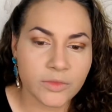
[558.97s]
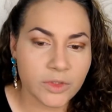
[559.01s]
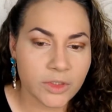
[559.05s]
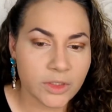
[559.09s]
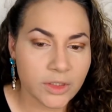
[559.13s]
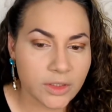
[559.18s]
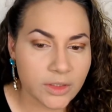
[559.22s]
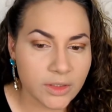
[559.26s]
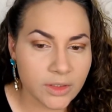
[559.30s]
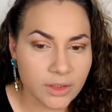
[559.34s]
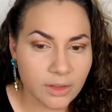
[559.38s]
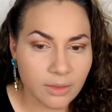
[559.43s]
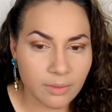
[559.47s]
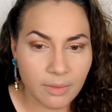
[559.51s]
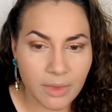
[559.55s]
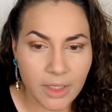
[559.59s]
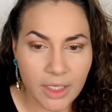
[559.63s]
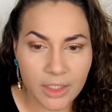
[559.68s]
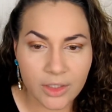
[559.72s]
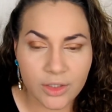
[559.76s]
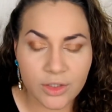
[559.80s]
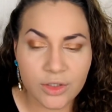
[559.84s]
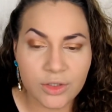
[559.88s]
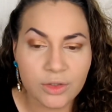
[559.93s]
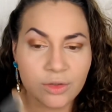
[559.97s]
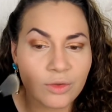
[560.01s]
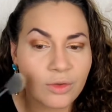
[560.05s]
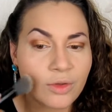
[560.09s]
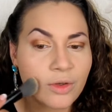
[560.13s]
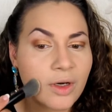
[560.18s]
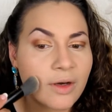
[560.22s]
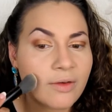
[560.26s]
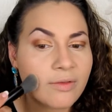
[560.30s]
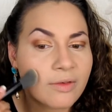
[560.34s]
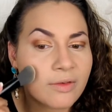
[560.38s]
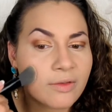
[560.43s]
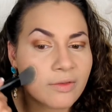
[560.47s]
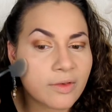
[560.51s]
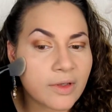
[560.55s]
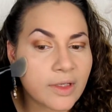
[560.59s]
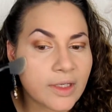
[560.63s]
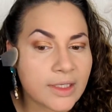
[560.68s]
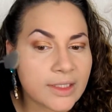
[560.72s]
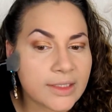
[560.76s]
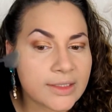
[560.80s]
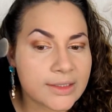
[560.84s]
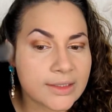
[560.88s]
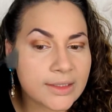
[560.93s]
just to make sure
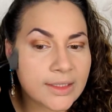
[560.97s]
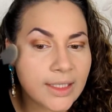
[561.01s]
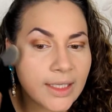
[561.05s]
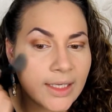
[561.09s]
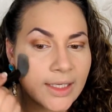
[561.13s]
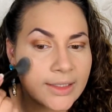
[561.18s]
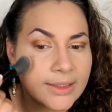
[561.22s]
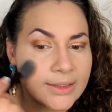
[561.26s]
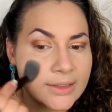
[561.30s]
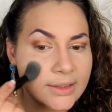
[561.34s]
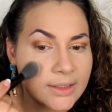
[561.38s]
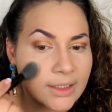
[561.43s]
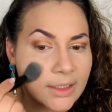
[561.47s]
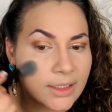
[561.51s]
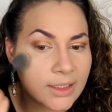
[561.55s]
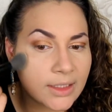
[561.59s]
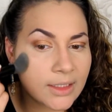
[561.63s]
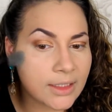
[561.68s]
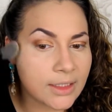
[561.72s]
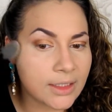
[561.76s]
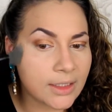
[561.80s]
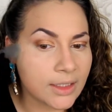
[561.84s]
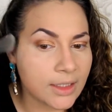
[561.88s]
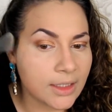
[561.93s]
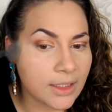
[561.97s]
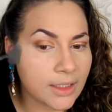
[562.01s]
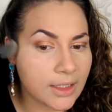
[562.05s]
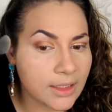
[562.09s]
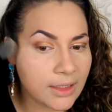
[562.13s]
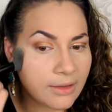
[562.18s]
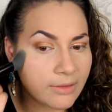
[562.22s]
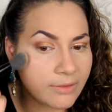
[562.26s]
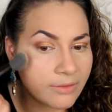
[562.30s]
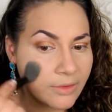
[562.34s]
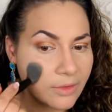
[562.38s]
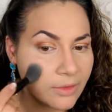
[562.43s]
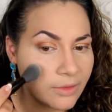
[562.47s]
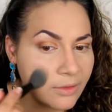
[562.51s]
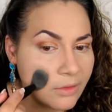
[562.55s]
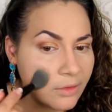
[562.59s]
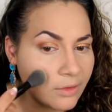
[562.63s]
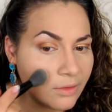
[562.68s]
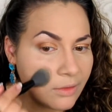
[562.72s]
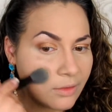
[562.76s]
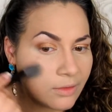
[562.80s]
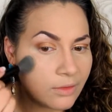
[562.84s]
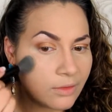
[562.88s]
everything is nice and even.